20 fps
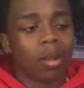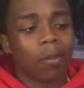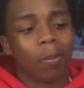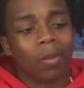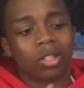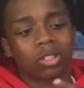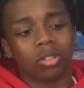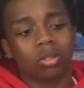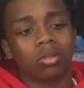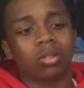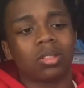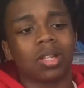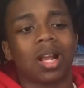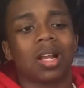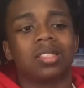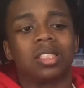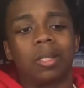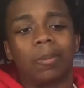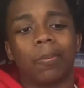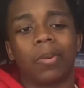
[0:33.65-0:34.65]
My shoe
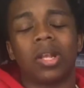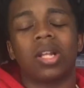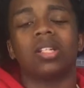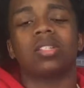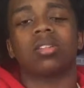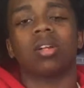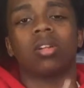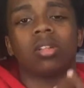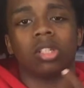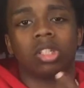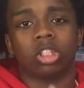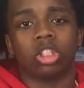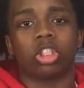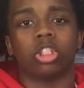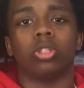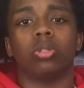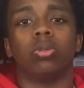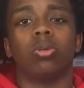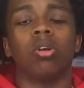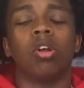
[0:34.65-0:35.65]
size depends on the
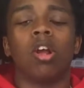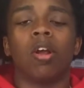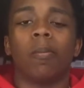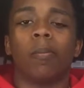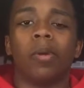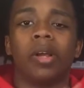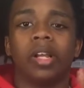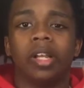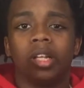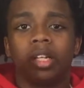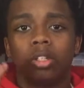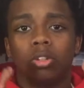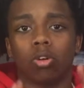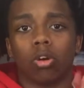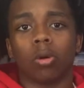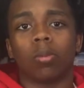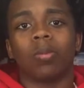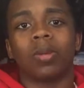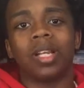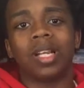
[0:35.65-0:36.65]
shoe, but
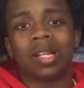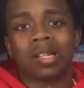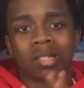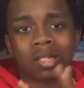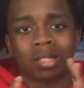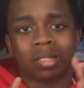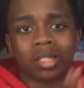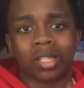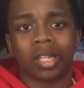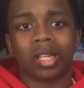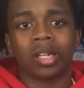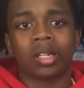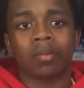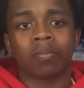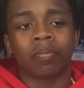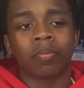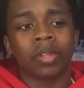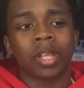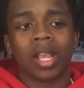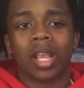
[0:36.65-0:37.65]
normally it's a
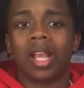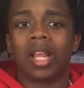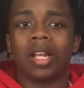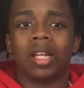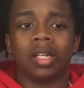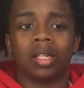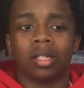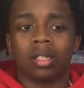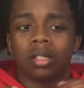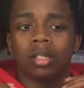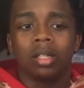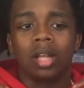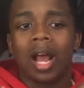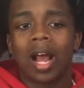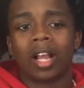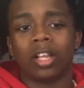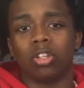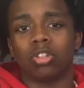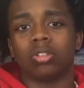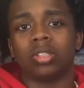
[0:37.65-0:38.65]
10, and
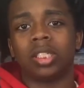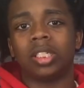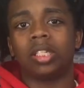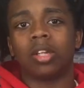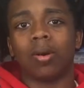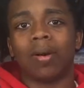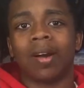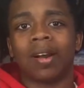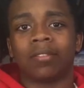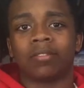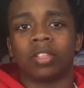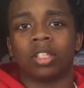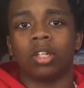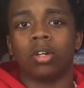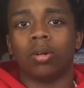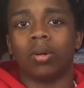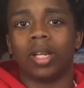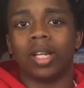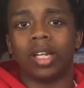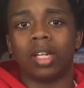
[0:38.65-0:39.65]
I usually don't have to
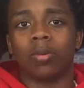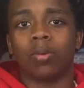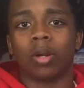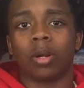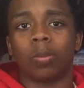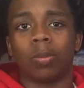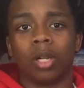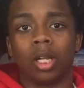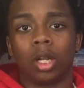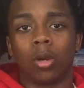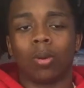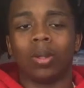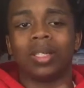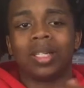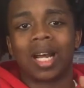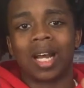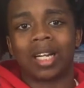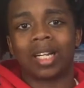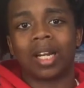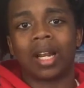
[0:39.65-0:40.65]
go anywhere below a
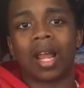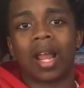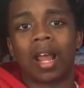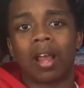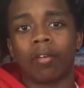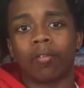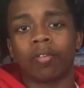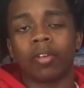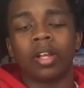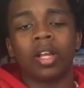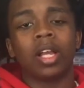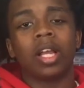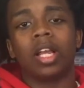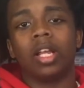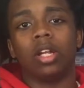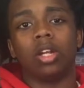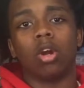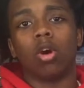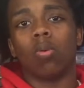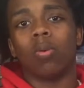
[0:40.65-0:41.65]
9.5
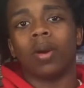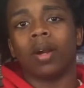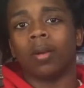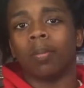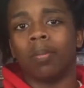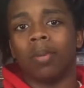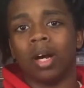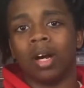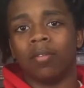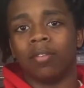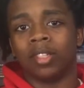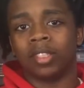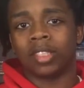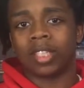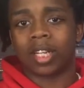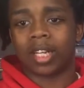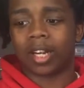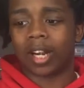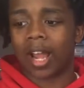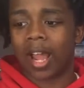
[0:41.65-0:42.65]
and nowhere above a
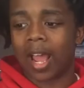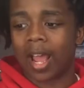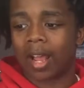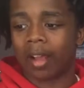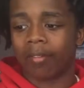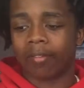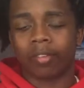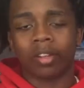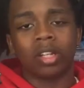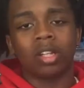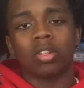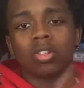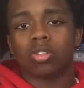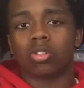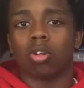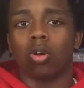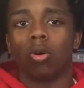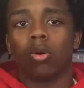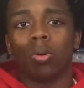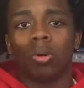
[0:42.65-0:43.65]
10.5.
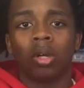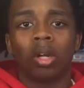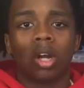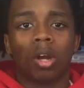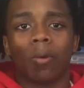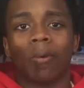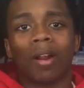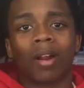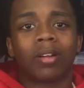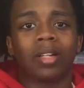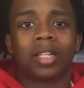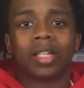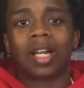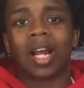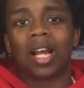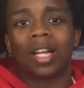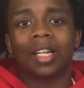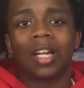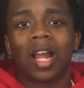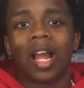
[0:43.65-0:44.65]
So around the
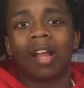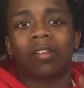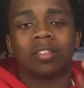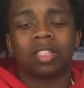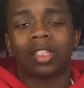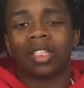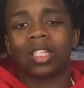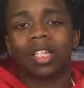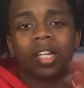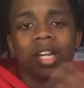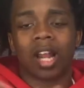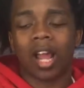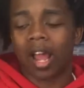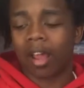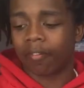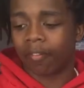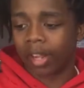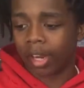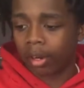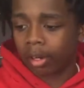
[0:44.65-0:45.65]
9.5 to
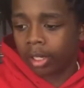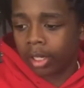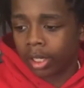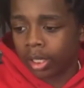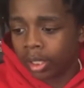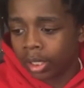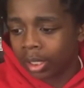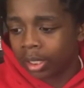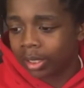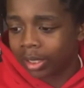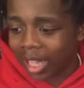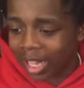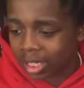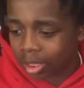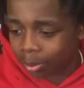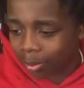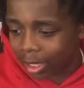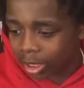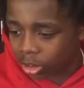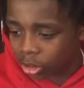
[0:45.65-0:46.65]
10.5 area,
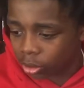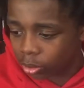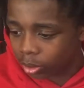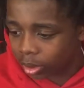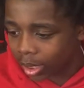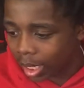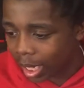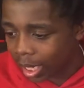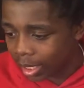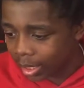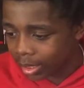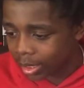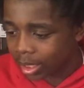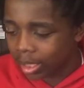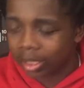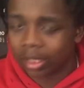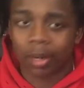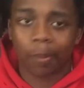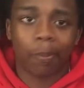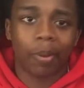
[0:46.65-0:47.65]
that's my shoe size,
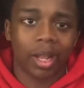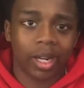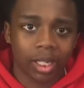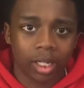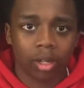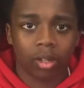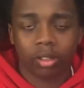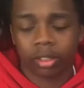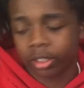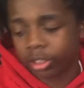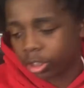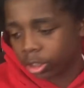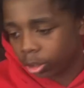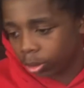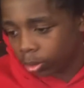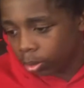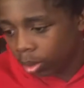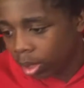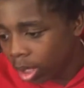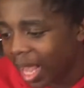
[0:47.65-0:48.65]
depending on the
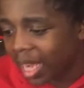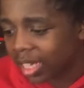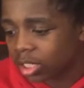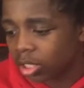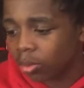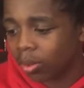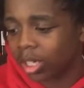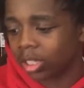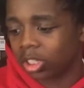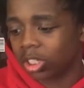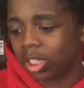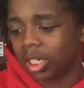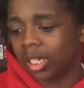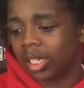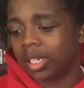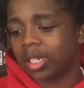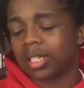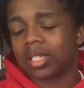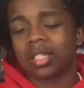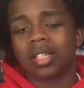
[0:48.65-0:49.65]
shoe. Next question
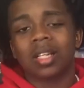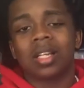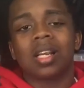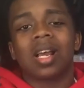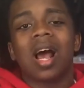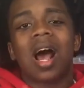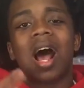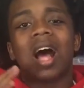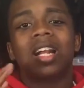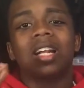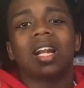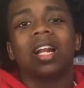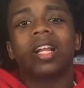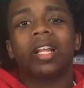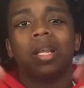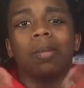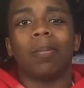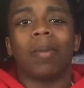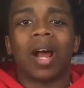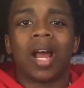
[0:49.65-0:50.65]
is, how did I
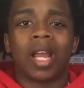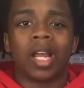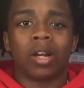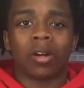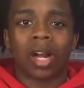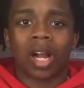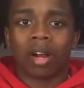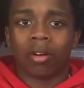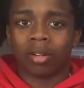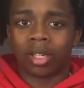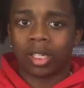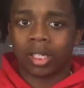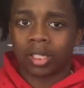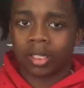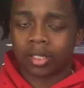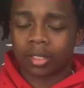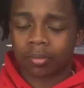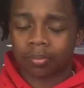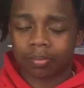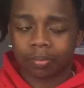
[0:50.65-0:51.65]
get my hair how it
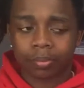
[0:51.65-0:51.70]
is?